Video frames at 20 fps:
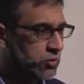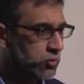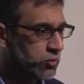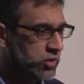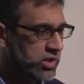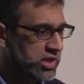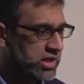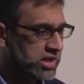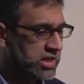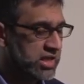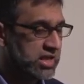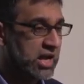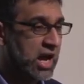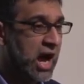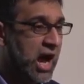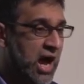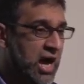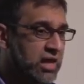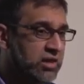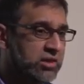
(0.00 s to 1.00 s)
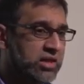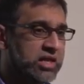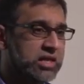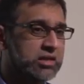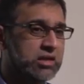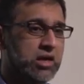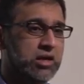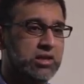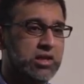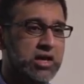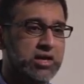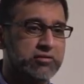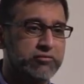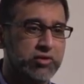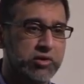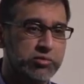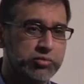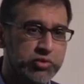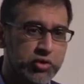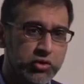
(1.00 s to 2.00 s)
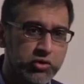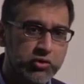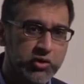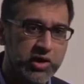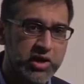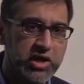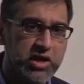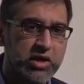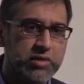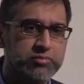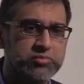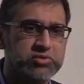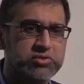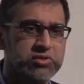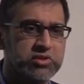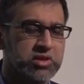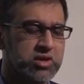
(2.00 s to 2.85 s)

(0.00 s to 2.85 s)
we can highlight a lot of our programs,